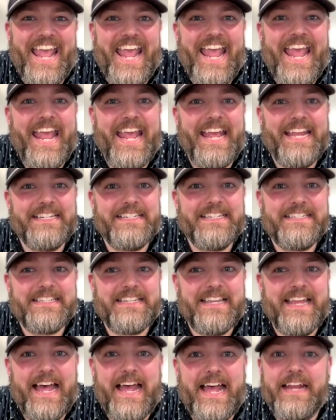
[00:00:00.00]
And
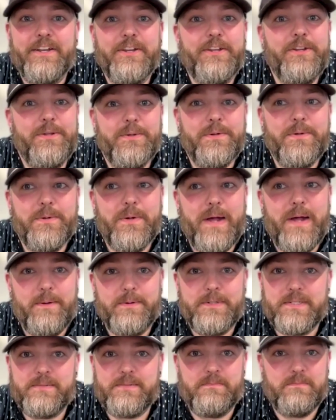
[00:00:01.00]
I knew I
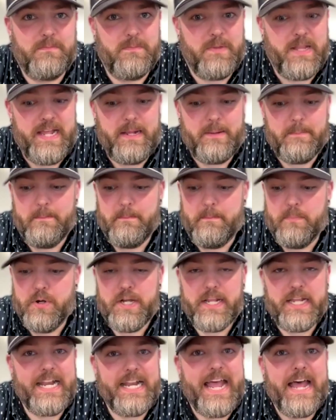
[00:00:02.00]
was like
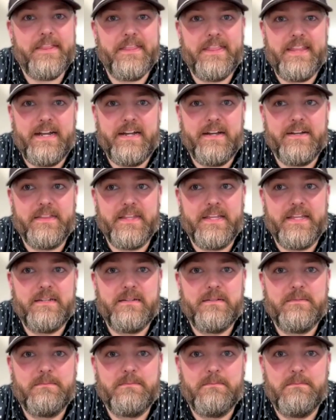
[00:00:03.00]
putting it out there
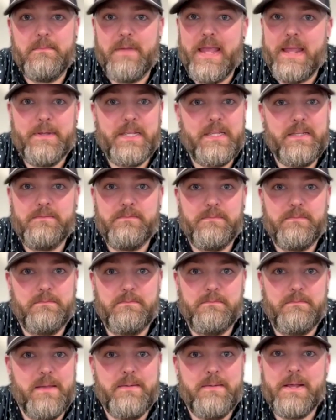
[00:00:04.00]
that maybe
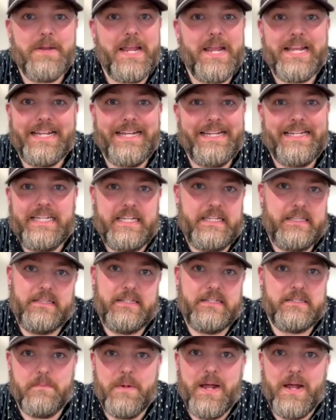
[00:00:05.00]
I'm not going to get this